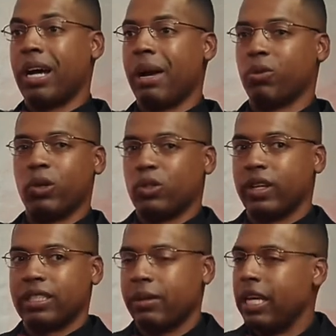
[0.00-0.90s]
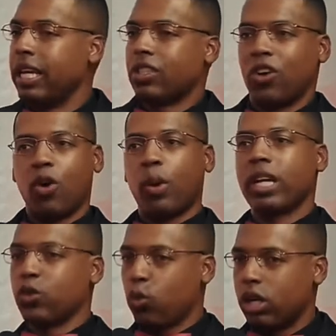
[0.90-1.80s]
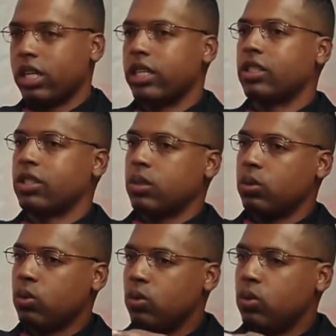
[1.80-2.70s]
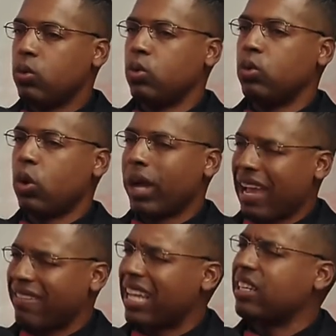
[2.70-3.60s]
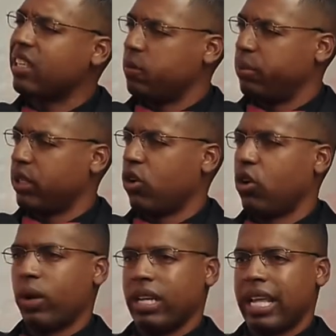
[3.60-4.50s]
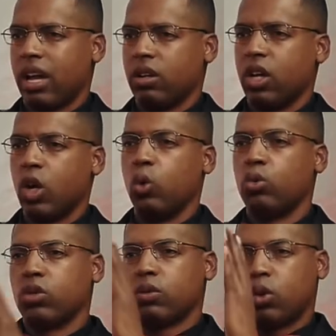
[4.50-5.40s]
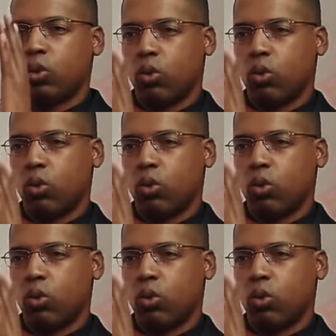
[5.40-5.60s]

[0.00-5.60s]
the ones who fell asleep. It's always the ones who don't have that discipline all the way down, who's who are